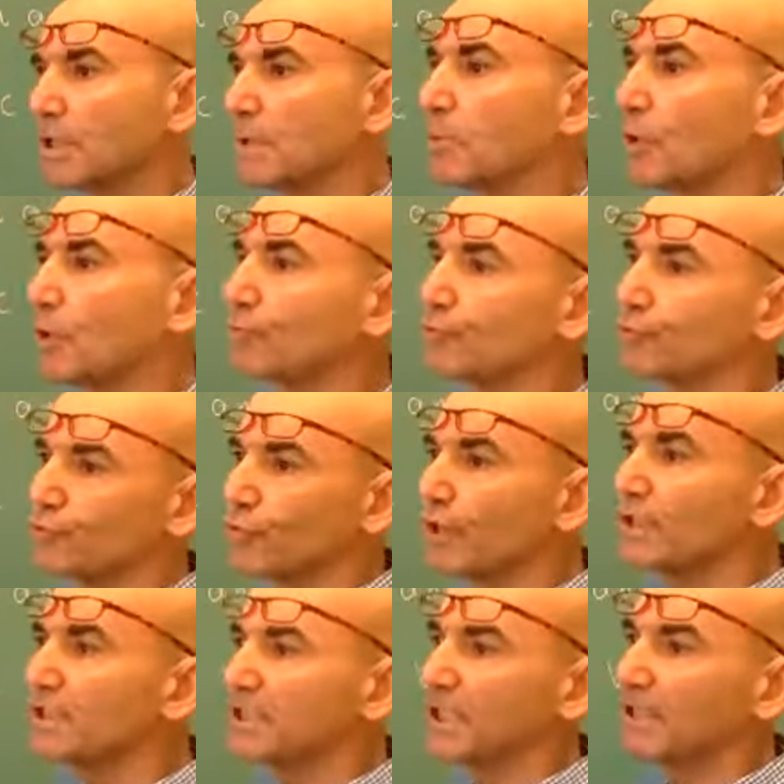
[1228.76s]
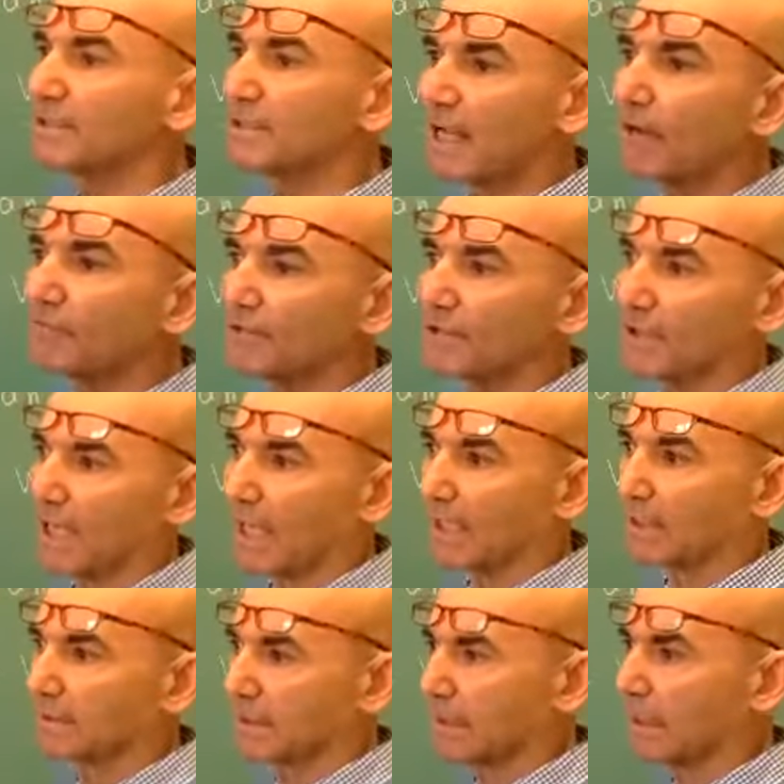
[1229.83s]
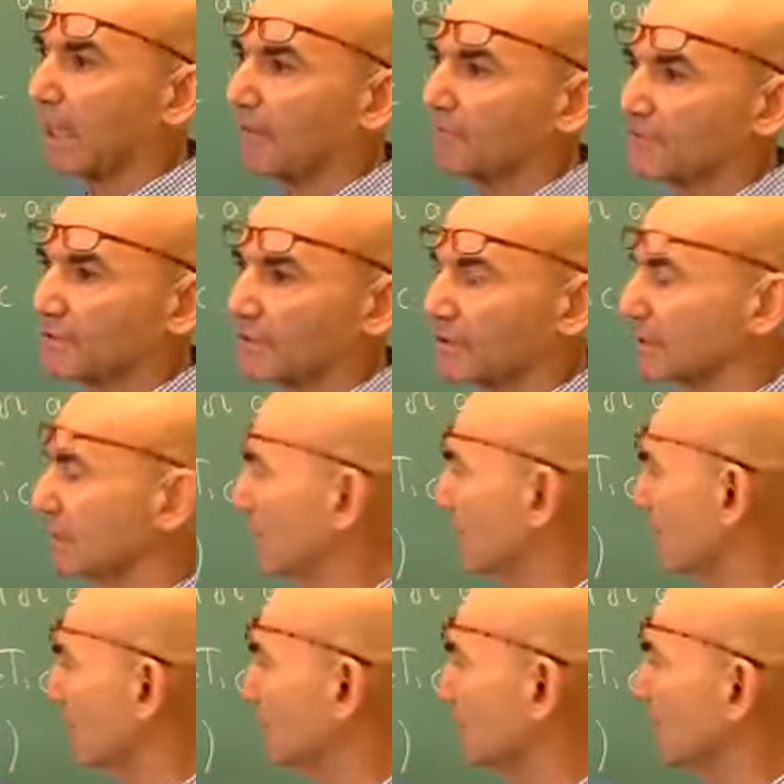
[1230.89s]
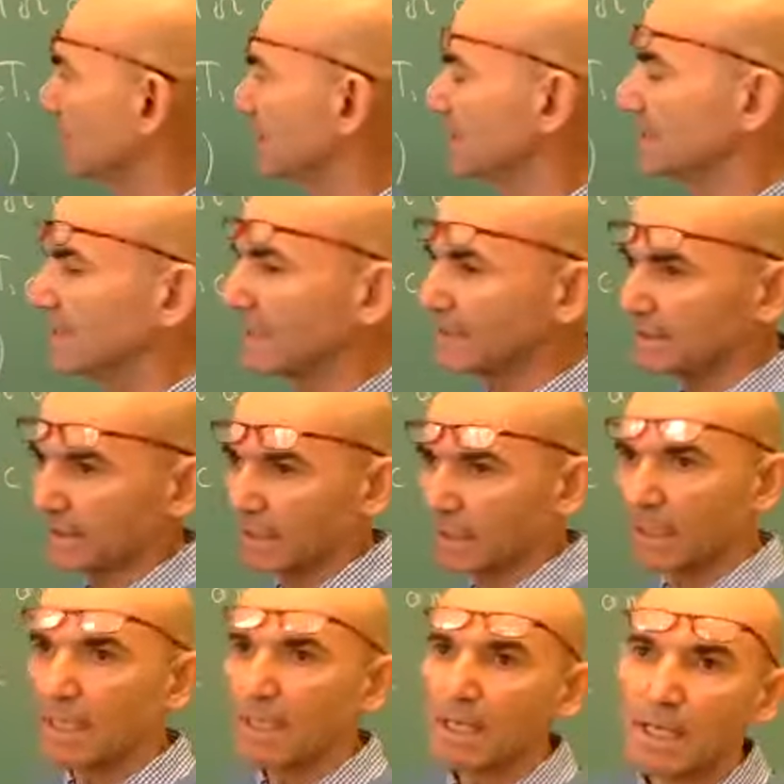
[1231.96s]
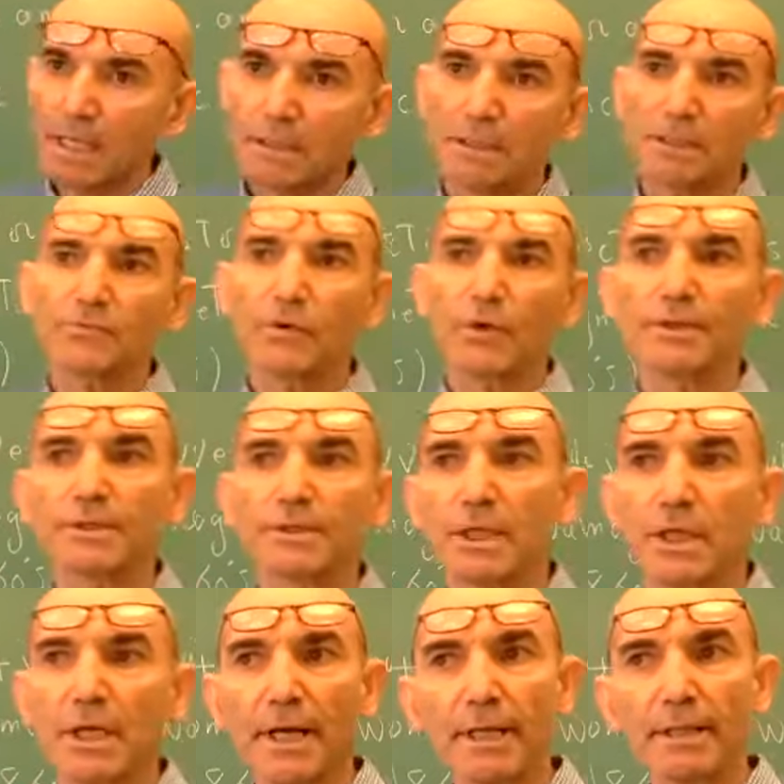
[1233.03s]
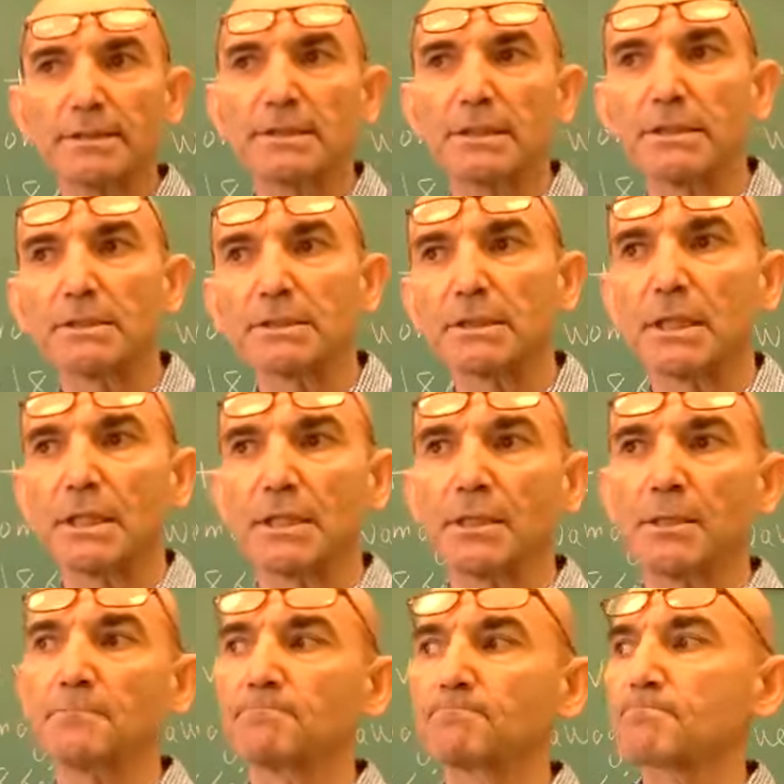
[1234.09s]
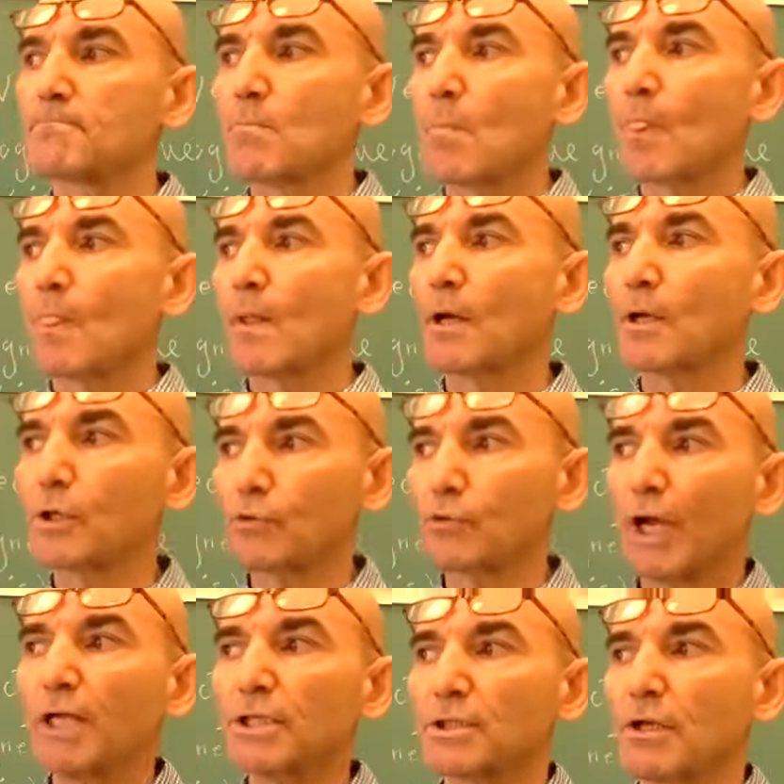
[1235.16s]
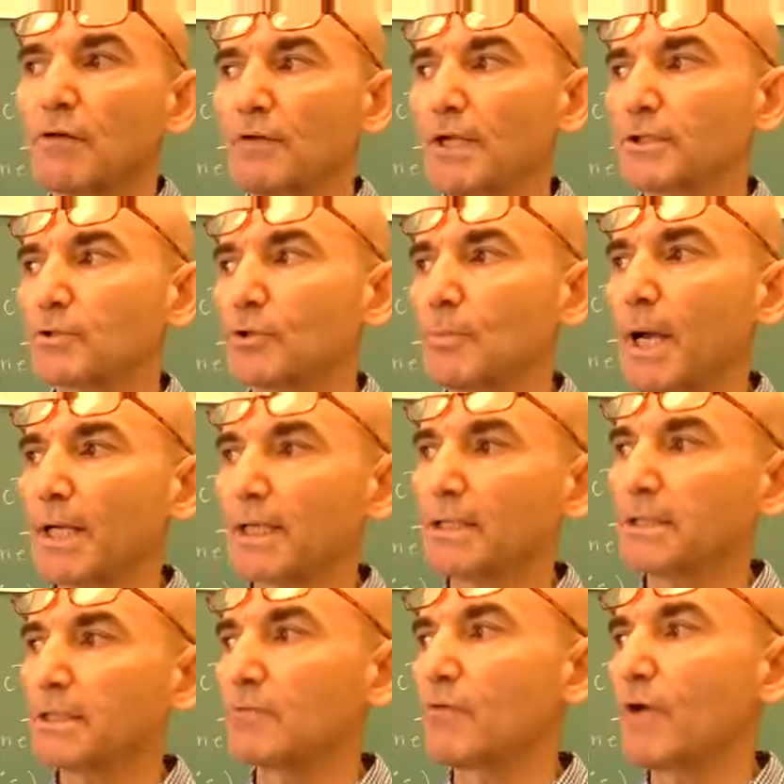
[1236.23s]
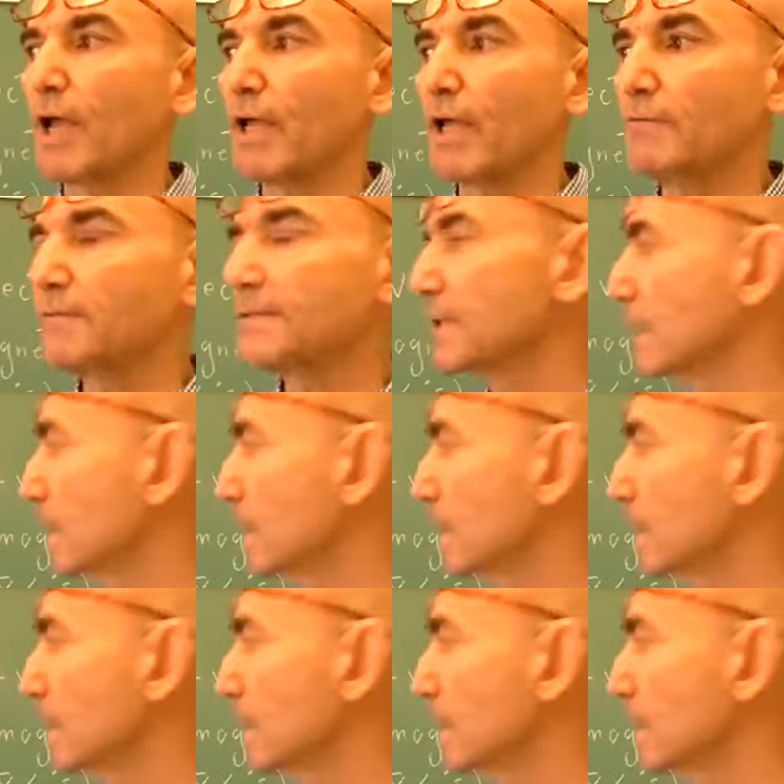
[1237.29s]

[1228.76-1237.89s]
about 20 years after that, after around 1860. This was Hertz's creation of electromagnetic waves